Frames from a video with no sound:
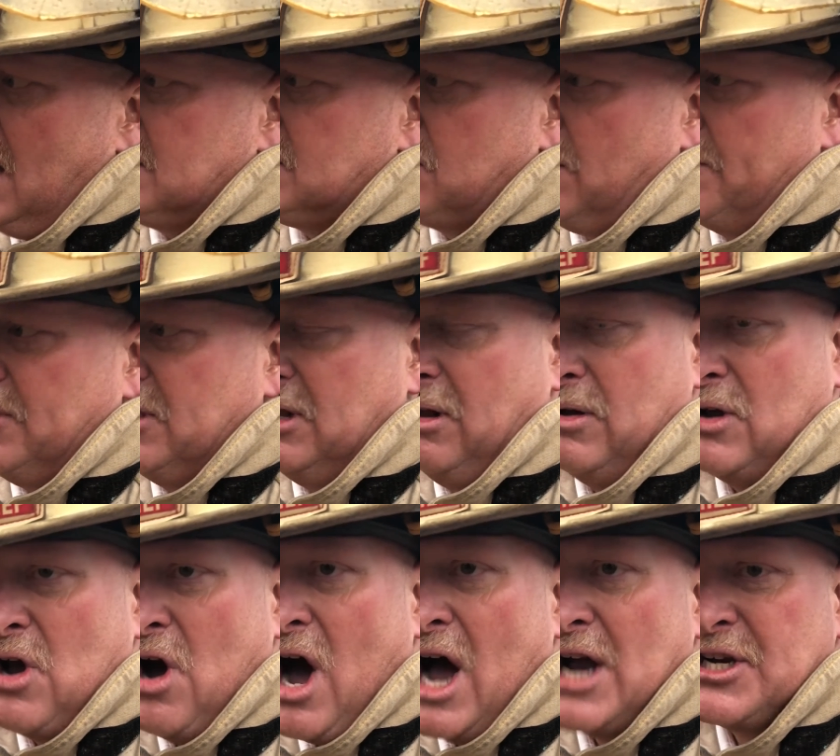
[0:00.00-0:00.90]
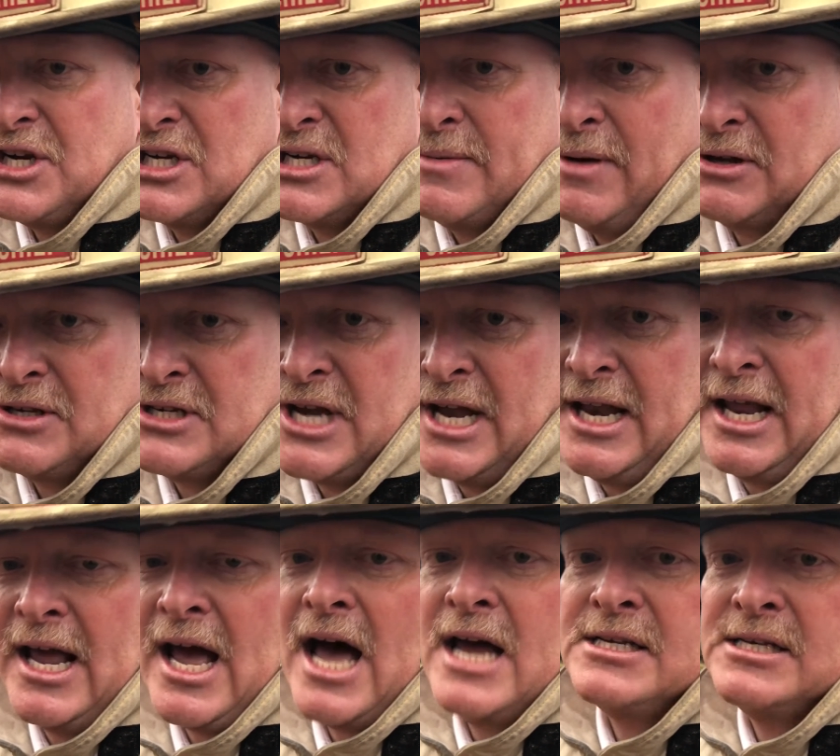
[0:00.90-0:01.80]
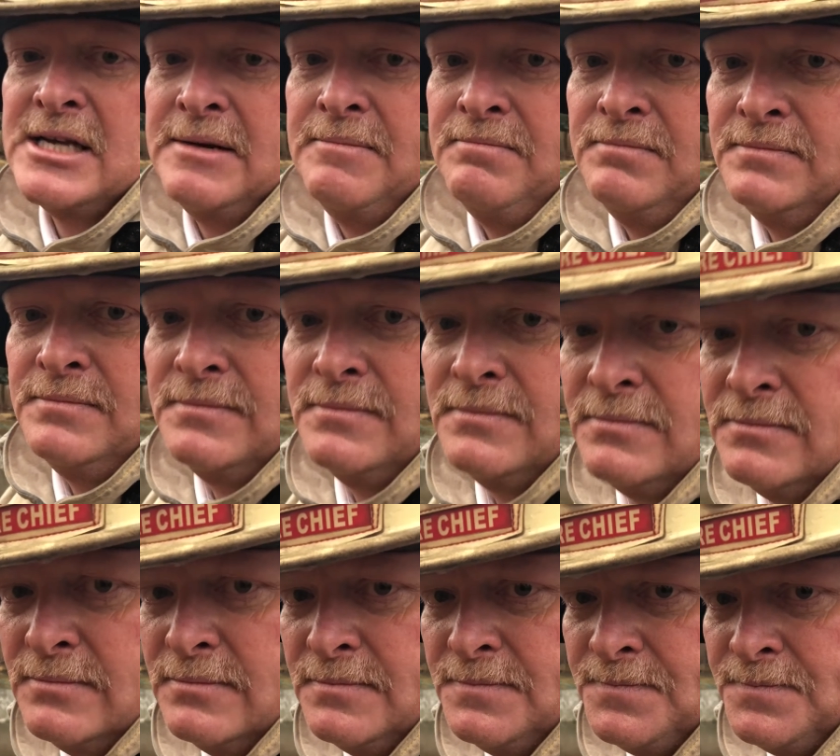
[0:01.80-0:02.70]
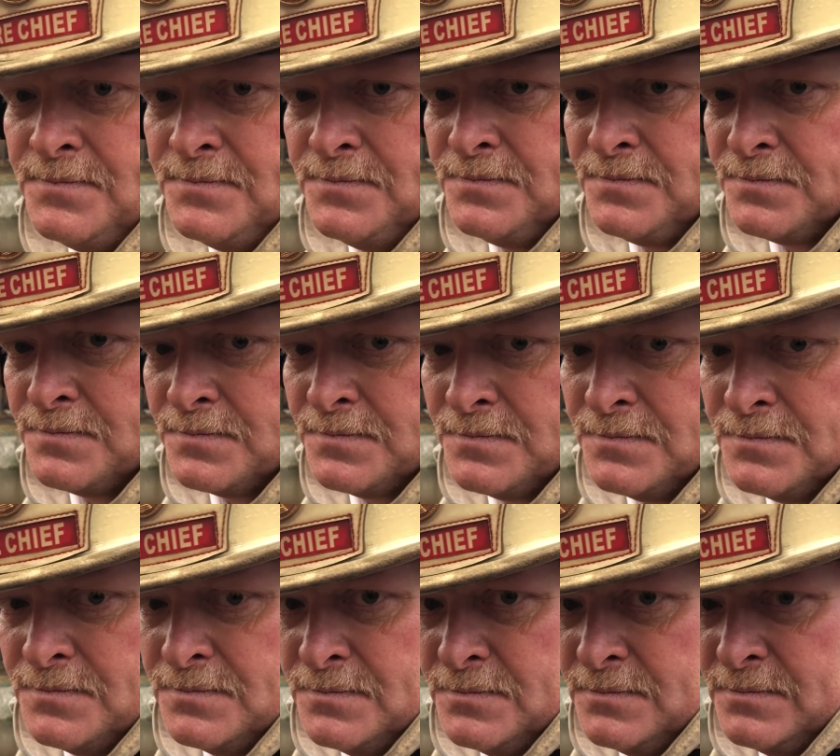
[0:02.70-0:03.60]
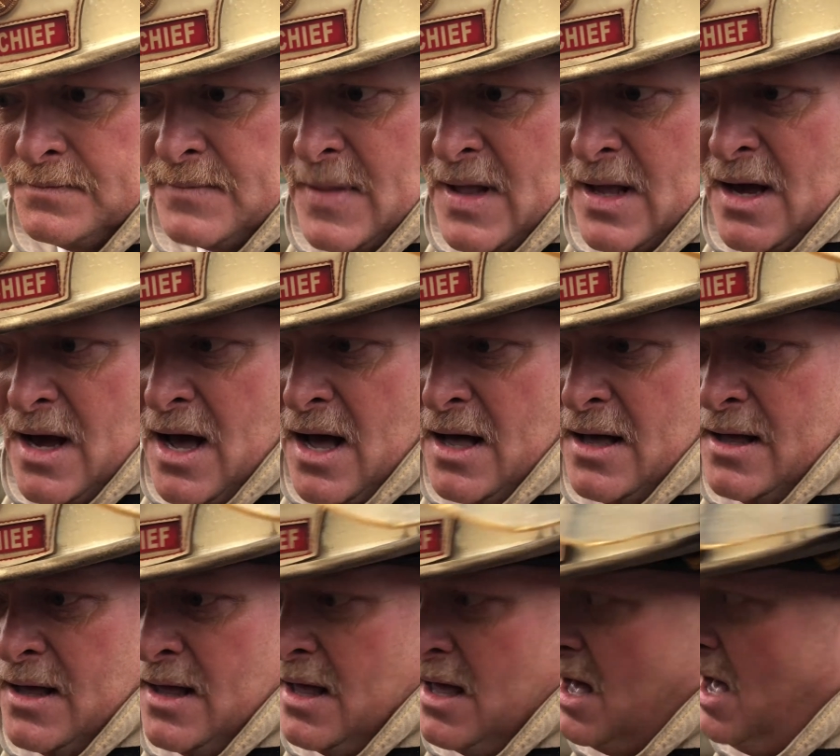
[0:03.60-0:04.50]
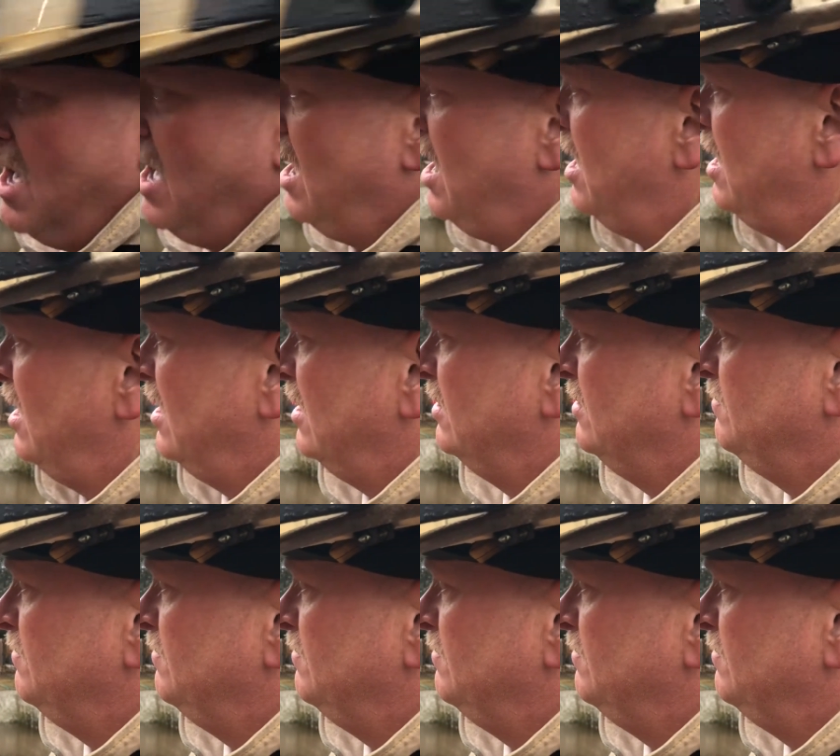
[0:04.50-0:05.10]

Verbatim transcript: so I'm a little cautious about sending guys in. And um, no injuries? No one was home at the time?